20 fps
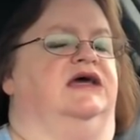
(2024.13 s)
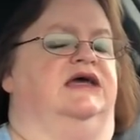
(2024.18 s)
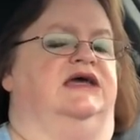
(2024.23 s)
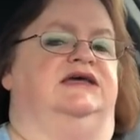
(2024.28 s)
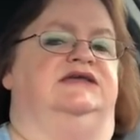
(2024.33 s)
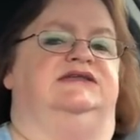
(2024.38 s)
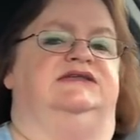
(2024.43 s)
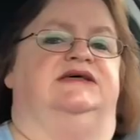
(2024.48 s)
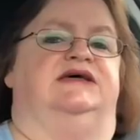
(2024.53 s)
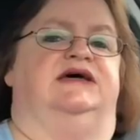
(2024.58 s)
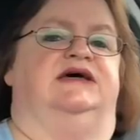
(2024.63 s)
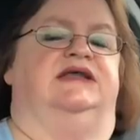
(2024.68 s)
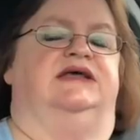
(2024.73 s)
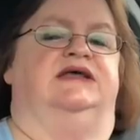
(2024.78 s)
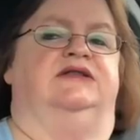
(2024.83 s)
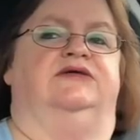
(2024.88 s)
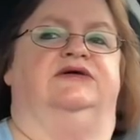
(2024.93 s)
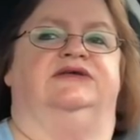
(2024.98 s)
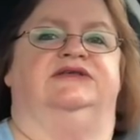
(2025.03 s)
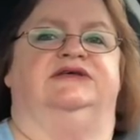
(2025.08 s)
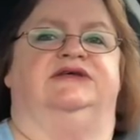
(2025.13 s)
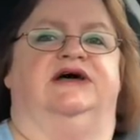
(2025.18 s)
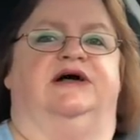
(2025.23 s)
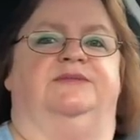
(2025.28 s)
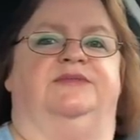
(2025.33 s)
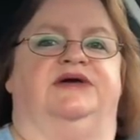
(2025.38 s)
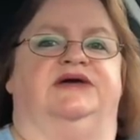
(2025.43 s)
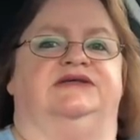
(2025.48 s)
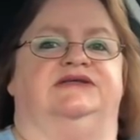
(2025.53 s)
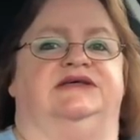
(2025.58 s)
he said he looked it
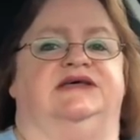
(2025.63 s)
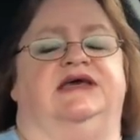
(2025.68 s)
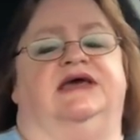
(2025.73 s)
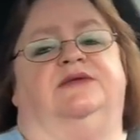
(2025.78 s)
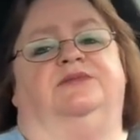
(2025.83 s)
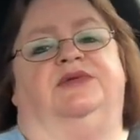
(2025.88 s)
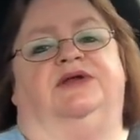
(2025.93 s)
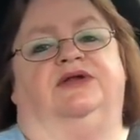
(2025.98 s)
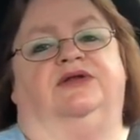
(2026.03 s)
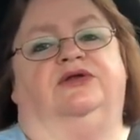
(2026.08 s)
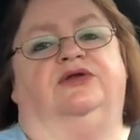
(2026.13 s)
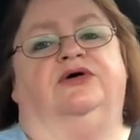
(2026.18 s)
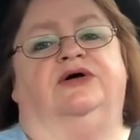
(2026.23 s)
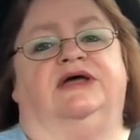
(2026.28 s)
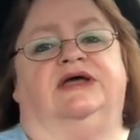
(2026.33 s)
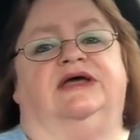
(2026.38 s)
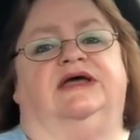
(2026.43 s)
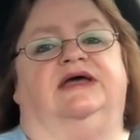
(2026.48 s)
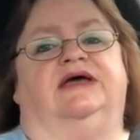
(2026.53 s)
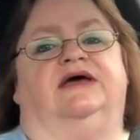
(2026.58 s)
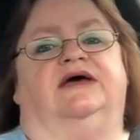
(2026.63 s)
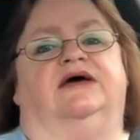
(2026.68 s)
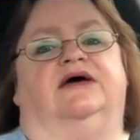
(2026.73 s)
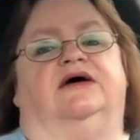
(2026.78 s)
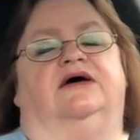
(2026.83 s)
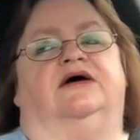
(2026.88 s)
up because he had been looking